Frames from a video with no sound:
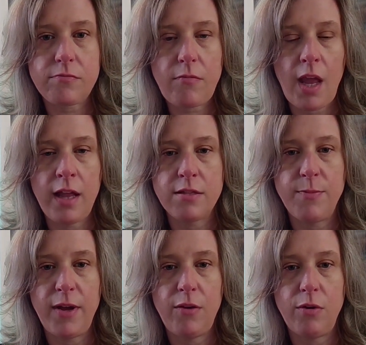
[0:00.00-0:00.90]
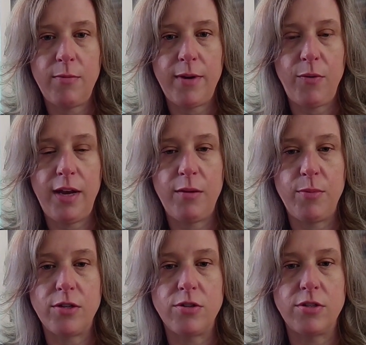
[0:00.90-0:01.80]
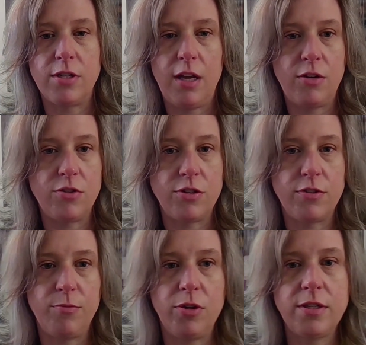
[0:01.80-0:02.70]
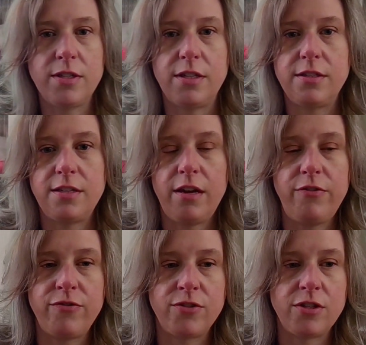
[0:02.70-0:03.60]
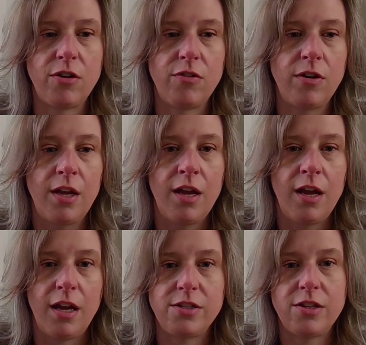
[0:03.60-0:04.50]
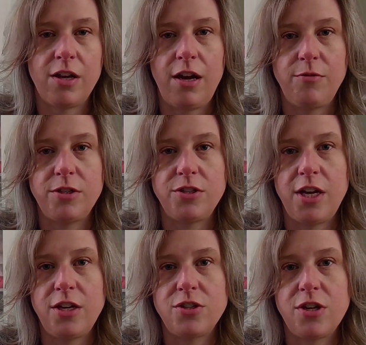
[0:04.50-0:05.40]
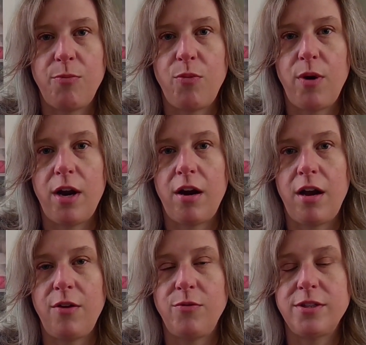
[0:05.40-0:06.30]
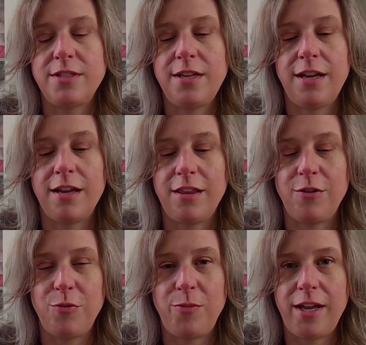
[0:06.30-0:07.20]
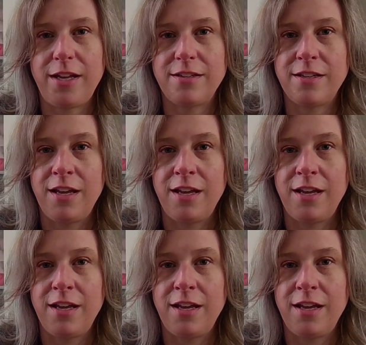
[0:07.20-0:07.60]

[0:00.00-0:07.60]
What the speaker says: That's one of my wedding pictures, and then just some books and stuff. So I just thought I would change up where I was sitting a little bit.